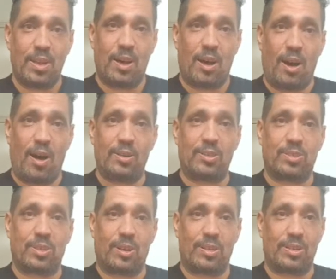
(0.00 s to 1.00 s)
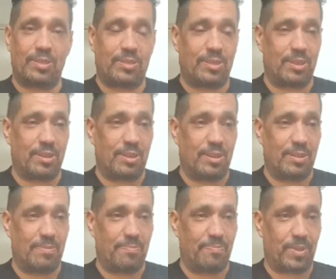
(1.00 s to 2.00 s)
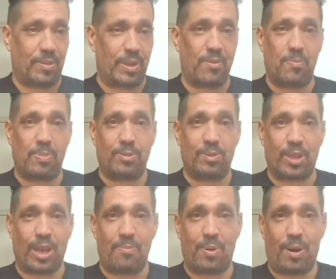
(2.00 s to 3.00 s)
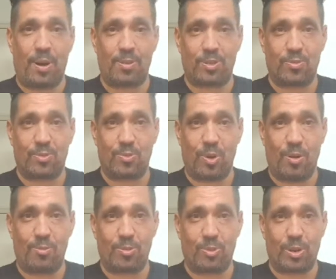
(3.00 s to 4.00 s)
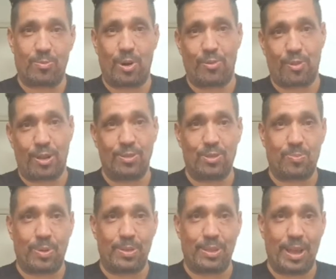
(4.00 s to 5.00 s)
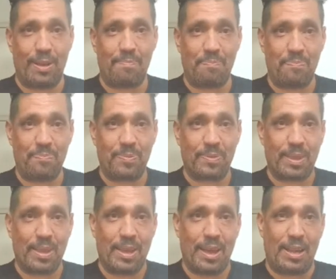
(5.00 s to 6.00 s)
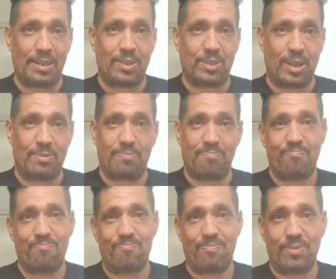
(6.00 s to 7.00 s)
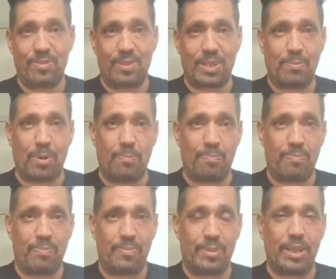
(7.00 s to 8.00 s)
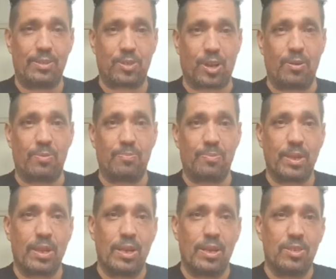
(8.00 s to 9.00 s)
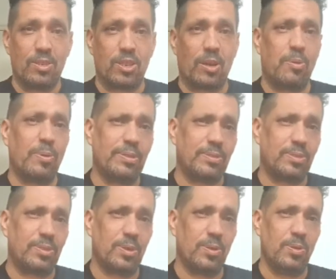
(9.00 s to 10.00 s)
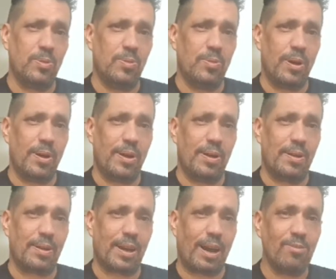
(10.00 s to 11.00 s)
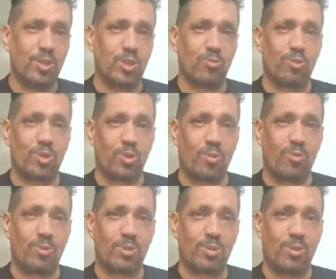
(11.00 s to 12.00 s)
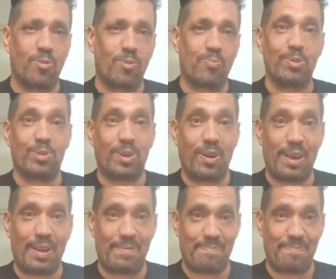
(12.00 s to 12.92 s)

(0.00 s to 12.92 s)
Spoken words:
I decided I've never been to that part of the world, and one of my friends has been there. And he said, come on, let's go. So we went to a coastal resort called Pattaya.